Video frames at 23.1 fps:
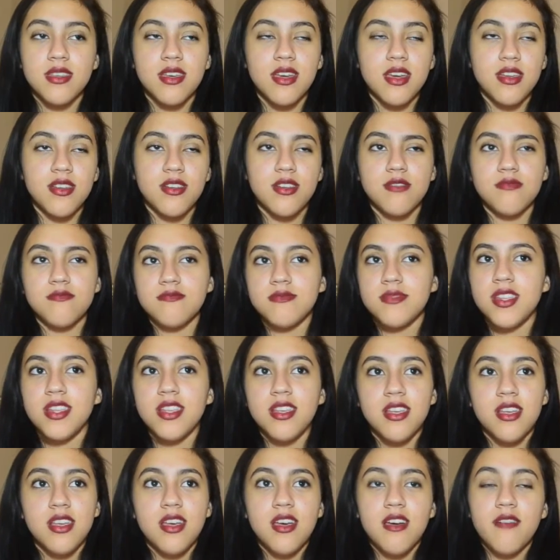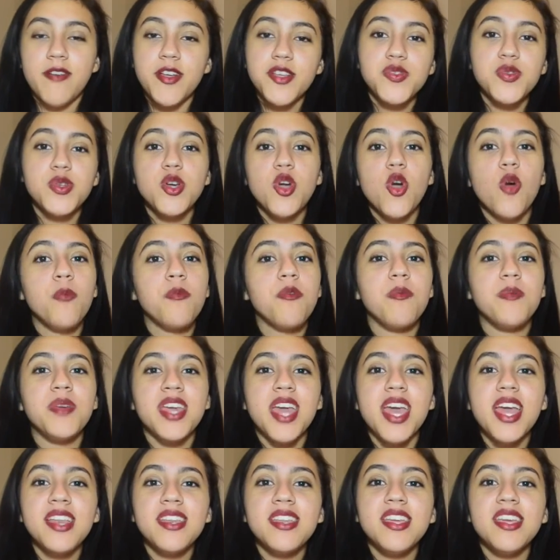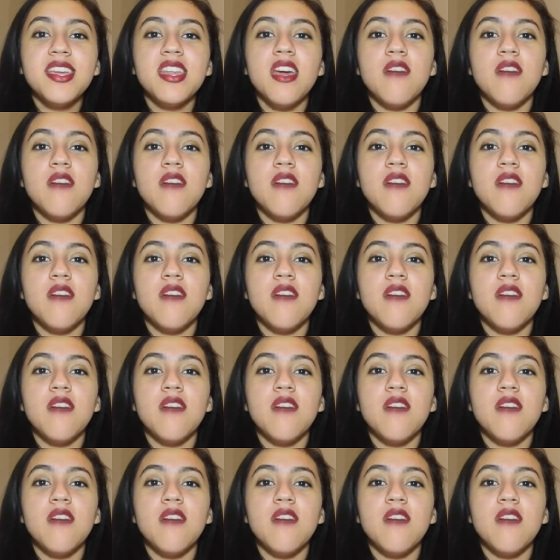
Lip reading: I don't know. Eventually, homecoming ended,